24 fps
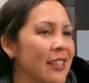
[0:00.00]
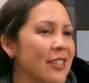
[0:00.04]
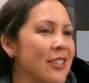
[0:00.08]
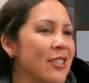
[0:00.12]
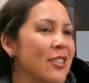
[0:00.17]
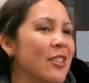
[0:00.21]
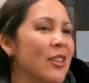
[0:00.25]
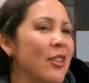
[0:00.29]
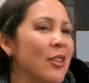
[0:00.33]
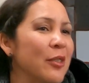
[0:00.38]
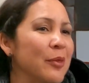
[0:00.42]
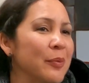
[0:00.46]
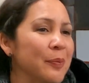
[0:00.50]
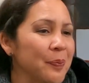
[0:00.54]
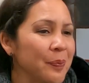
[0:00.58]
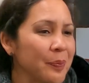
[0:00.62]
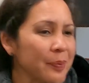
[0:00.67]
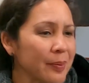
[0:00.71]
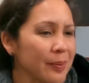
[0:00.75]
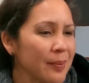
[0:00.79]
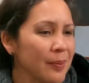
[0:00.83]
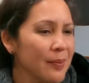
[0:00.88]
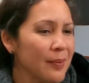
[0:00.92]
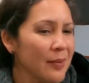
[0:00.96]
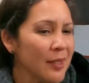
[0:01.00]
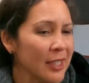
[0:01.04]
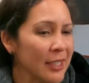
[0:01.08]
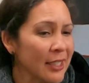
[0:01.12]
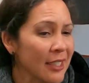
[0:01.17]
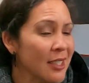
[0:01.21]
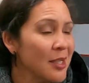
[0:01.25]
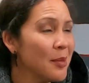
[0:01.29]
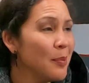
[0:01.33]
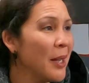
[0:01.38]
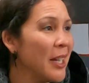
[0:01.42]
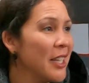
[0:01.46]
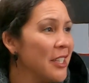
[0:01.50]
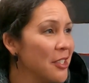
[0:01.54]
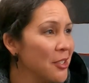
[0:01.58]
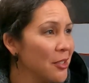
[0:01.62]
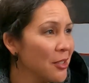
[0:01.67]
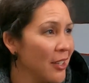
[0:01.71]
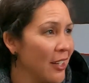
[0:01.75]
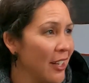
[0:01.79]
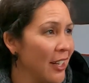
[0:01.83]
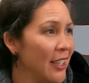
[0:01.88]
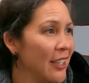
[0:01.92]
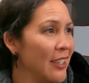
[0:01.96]
And so that's my
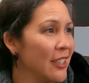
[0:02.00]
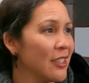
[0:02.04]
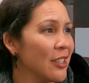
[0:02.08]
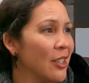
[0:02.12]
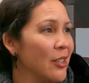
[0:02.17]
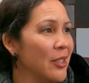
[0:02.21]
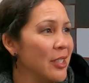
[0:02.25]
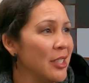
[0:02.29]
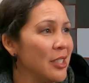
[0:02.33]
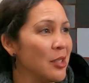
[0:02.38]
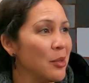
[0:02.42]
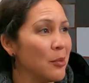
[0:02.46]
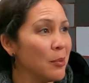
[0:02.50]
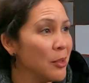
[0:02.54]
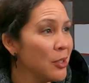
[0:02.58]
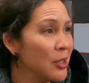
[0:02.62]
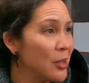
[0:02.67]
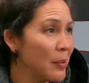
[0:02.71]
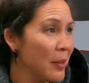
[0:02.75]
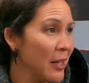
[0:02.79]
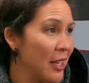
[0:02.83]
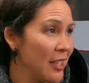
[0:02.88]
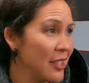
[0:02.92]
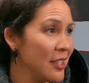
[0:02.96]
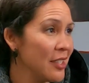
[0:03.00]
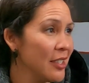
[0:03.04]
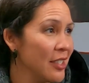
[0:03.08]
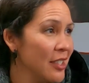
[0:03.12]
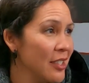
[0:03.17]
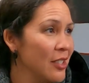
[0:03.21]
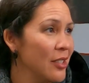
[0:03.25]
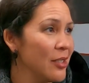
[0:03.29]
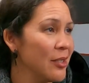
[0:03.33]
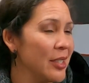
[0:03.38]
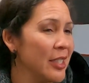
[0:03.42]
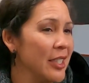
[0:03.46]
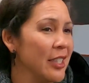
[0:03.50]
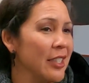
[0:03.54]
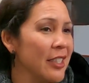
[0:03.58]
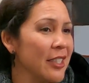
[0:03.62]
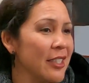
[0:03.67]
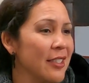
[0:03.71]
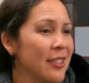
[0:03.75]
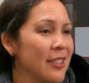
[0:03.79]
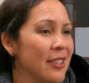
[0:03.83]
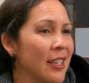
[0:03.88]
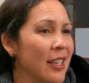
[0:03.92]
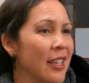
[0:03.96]
try on going to Budapest and doing
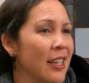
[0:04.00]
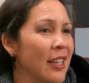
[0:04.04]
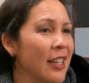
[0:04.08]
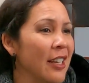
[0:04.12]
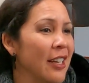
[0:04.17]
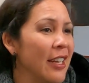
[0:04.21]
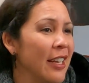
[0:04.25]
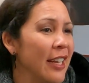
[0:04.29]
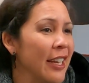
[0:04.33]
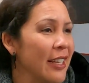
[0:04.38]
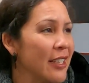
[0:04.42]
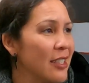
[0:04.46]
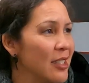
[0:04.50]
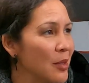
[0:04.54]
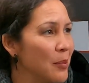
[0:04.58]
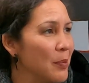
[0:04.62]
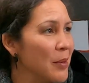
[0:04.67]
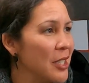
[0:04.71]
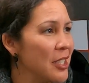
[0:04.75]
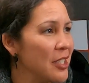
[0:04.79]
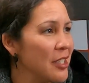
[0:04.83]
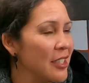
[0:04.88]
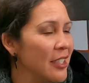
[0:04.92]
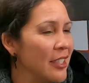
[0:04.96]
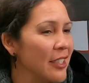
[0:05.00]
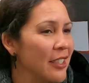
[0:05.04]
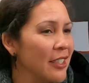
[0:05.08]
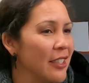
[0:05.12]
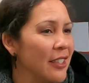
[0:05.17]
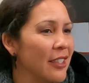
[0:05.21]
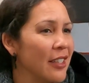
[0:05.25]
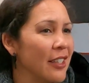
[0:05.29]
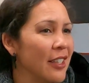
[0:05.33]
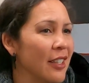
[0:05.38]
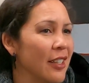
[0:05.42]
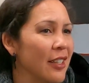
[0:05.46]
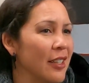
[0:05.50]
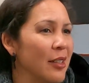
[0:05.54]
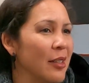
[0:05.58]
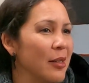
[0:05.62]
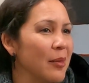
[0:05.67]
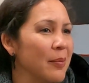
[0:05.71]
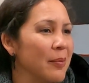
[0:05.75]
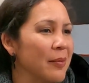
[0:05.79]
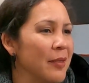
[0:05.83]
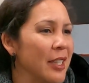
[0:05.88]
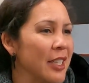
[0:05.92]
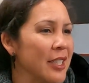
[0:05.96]
this exhibition
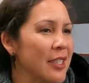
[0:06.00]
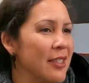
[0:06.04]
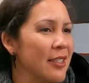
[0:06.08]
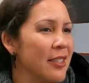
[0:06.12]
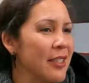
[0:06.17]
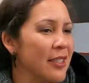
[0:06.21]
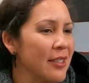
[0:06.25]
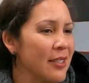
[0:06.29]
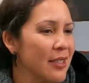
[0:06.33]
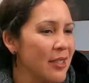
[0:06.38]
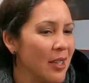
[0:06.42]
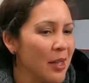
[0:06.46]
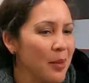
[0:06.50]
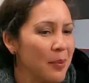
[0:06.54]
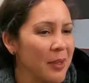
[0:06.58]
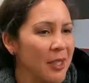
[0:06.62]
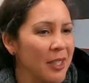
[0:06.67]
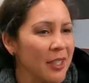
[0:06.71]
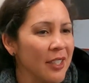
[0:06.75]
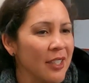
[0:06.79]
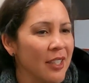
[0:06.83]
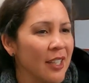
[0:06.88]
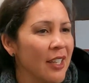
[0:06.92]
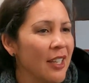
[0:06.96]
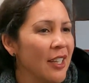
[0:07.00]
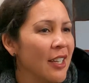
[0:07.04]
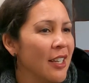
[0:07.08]
that's this summer.